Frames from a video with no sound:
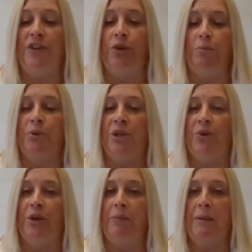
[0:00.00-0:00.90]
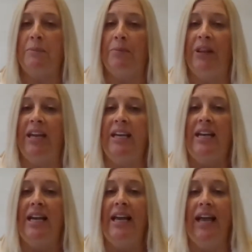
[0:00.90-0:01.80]
food and put it on a paper plate
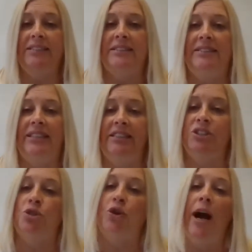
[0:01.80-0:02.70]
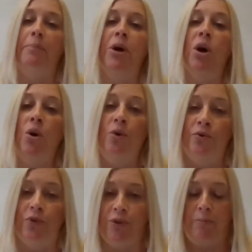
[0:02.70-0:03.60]
and sit the trap
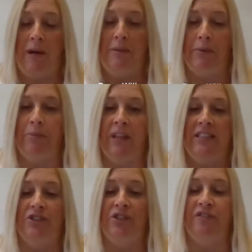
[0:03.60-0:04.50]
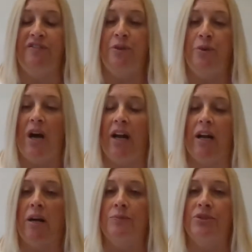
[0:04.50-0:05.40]
over the paper plate so the food kind
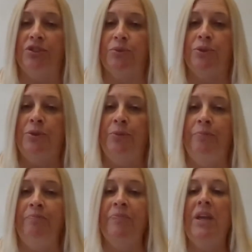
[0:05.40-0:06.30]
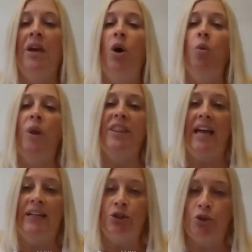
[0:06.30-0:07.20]
of comes through, when
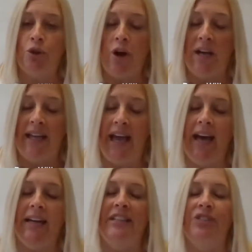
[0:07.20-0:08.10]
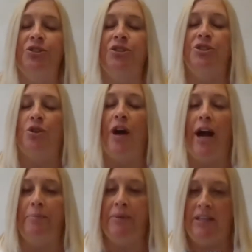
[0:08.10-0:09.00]
that cat enters the
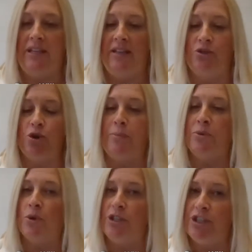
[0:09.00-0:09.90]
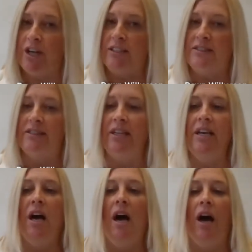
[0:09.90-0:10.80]
trap and the trap door shuts,
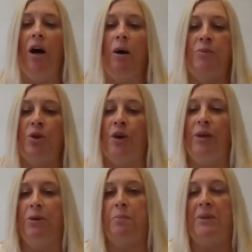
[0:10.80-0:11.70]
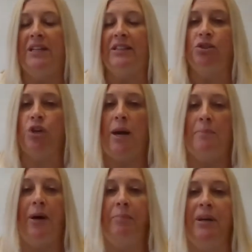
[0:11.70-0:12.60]
you're able to pick the
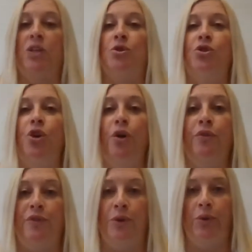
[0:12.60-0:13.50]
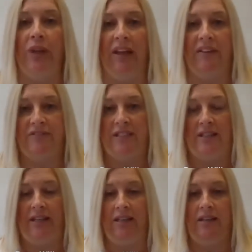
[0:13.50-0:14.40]
trap up and there's no food left in
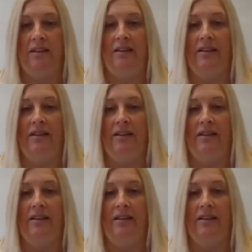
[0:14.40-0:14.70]
the